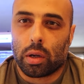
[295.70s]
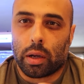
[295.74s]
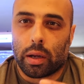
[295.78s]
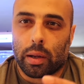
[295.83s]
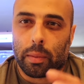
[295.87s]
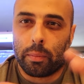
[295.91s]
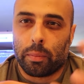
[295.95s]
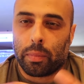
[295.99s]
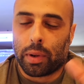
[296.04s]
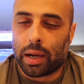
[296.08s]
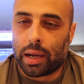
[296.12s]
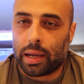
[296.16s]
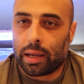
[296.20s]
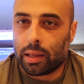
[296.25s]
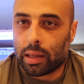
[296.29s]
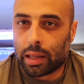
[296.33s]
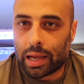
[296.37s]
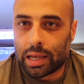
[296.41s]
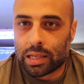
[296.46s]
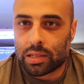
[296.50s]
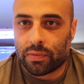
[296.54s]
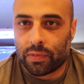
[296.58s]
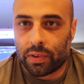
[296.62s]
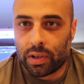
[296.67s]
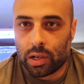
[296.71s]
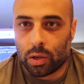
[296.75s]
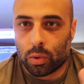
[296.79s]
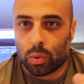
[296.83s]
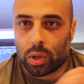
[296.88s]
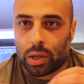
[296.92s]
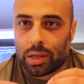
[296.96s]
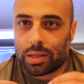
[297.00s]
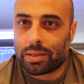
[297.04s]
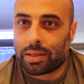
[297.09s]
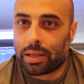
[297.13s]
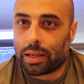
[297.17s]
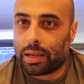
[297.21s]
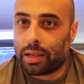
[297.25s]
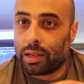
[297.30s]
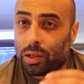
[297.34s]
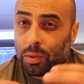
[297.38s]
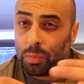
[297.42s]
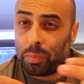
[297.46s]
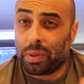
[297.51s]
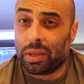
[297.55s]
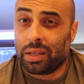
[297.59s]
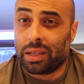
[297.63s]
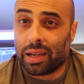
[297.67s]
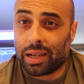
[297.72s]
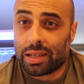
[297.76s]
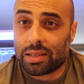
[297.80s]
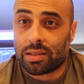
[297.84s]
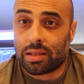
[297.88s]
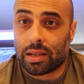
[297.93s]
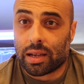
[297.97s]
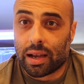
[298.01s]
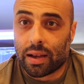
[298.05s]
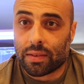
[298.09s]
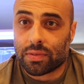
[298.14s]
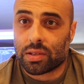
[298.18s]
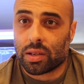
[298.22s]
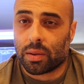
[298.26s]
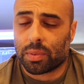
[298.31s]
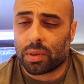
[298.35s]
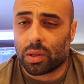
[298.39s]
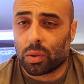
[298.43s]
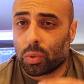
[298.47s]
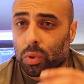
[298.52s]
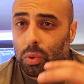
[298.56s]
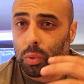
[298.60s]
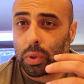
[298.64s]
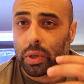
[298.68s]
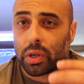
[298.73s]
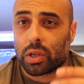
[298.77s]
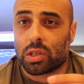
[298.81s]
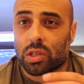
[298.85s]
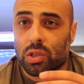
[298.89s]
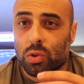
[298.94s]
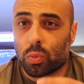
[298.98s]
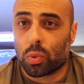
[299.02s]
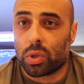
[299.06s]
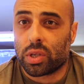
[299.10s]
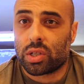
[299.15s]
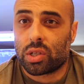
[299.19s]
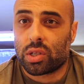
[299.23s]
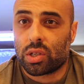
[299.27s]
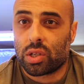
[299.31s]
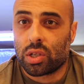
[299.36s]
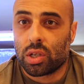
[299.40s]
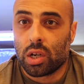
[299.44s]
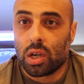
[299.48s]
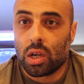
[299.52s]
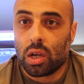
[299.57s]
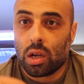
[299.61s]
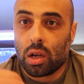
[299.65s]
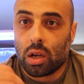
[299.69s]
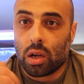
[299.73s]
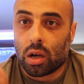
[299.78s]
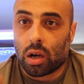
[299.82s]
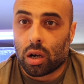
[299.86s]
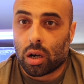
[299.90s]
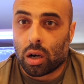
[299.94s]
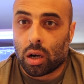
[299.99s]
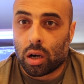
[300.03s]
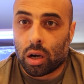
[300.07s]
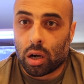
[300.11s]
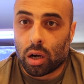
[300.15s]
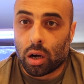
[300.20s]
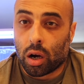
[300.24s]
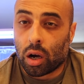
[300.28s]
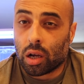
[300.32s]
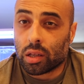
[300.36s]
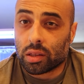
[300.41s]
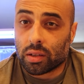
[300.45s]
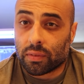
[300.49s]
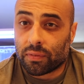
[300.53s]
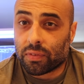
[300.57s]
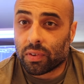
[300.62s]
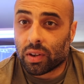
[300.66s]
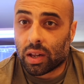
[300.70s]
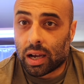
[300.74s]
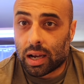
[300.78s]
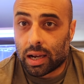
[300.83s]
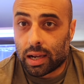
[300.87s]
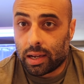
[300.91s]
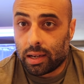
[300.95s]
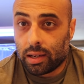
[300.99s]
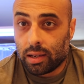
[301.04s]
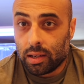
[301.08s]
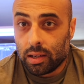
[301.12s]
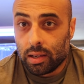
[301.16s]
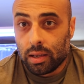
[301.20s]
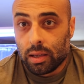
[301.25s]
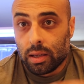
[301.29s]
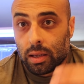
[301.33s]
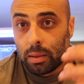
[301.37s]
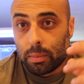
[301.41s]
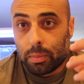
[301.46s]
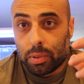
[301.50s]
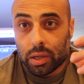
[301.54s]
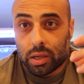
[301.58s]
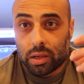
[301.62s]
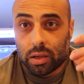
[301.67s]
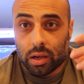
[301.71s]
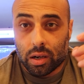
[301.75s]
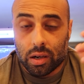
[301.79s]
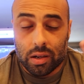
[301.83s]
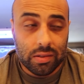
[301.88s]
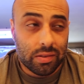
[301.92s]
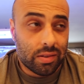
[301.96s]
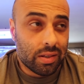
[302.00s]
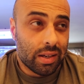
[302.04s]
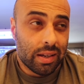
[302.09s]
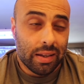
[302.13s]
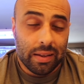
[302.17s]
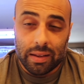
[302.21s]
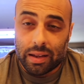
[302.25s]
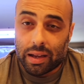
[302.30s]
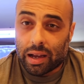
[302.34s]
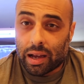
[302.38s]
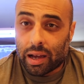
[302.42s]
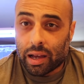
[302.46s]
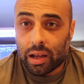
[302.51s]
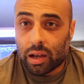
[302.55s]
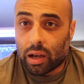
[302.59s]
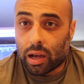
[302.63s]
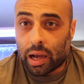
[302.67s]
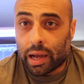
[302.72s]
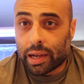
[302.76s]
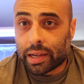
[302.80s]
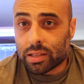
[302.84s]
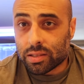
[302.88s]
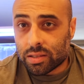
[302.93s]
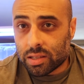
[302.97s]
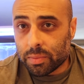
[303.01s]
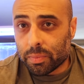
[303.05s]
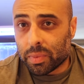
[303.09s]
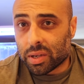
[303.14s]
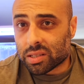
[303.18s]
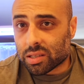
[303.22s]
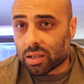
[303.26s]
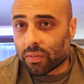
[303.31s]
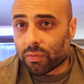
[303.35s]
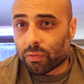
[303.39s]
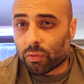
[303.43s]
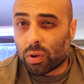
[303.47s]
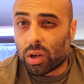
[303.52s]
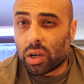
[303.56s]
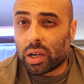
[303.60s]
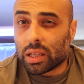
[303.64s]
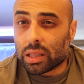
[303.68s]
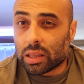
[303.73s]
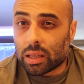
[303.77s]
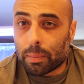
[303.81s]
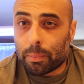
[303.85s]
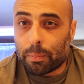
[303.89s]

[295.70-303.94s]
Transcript: my last video where I stated it'd be nice to have something where we could switch on the fly, because I can see myself running the